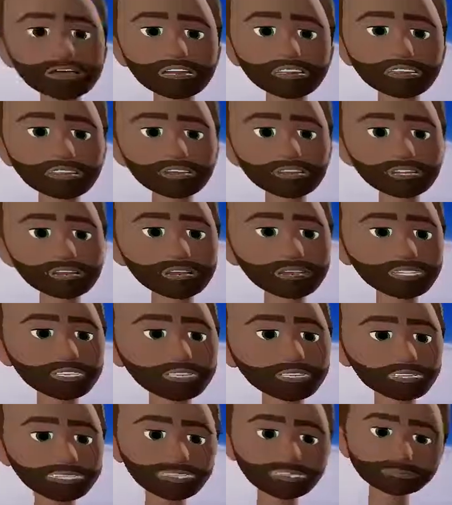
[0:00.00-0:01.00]

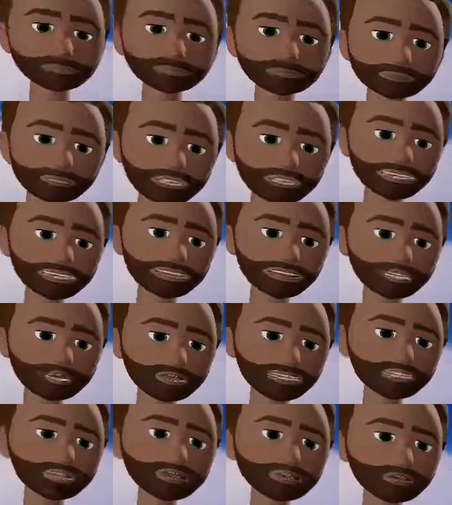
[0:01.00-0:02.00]
deviations. Really essential
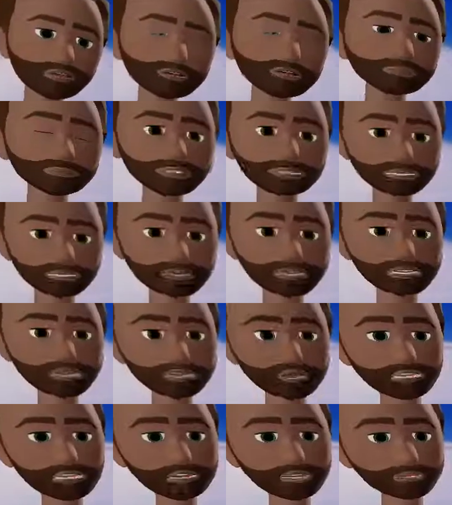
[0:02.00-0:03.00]
skill and one that you
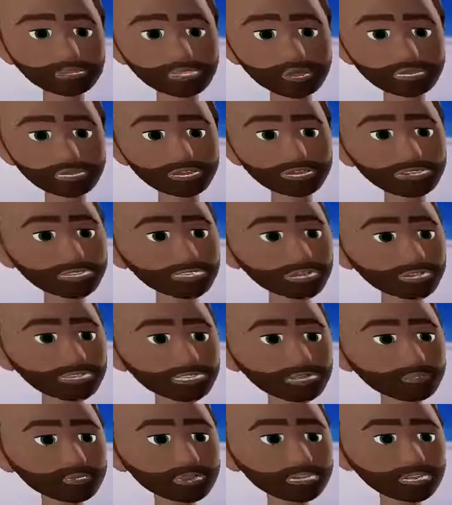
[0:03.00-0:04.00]
need to pick up over the next
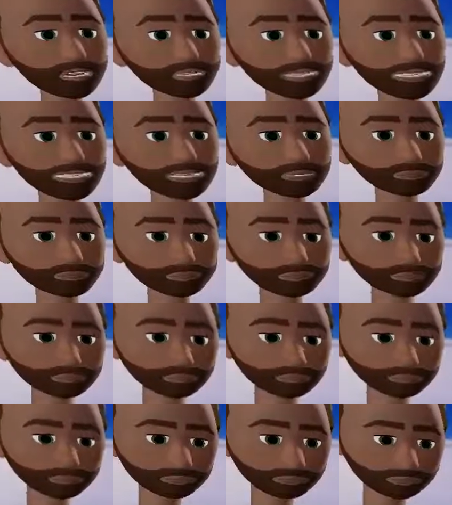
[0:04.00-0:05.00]
couple of weeks.
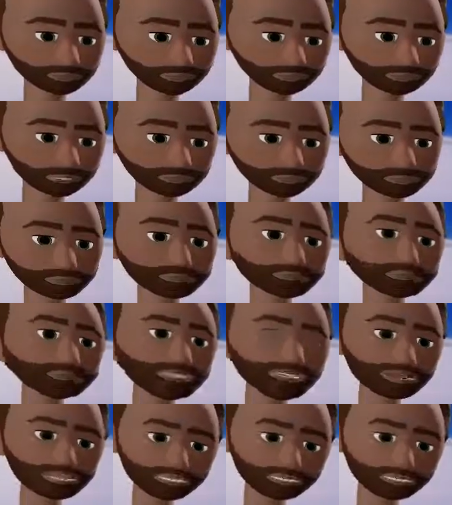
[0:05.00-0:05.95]
So